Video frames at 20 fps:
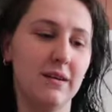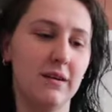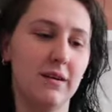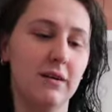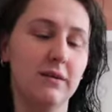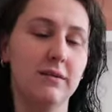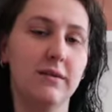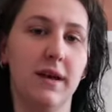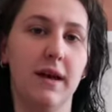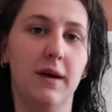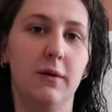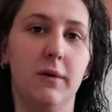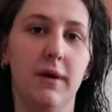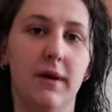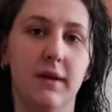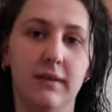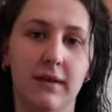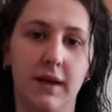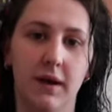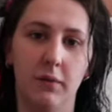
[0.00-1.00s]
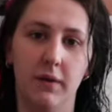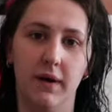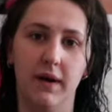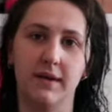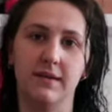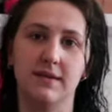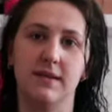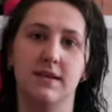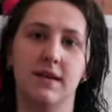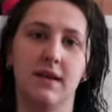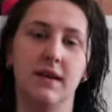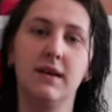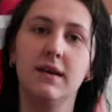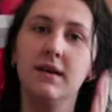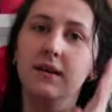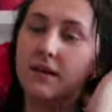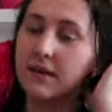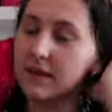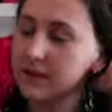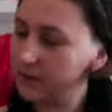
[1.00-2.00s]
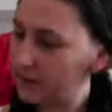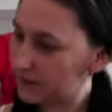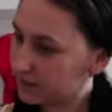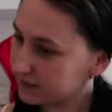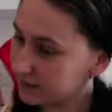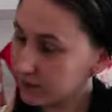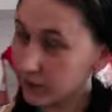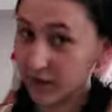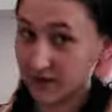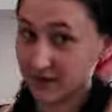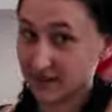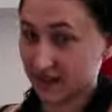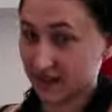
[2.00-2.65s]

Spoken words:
Oh yeah, well that worked, didn't it? 1